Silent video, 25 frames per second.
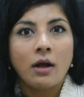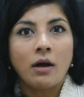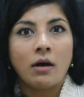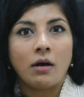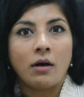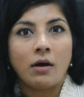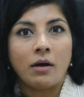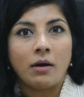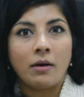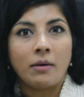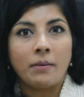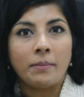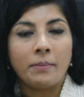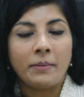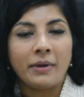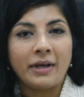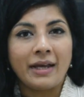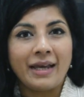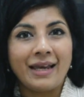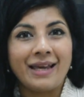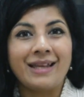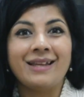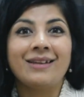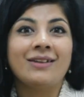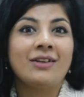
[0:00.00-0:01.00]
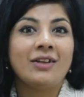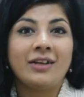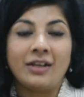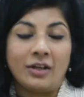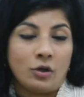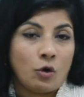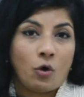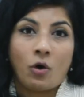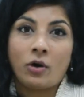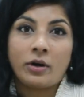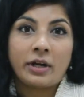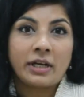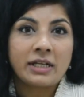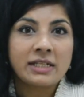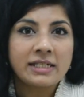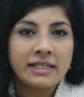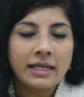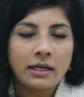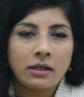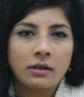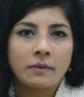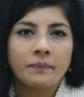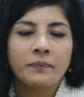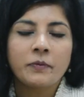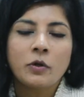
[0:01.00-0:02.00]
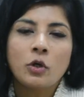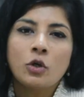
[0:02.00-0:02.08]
um, in on Excel.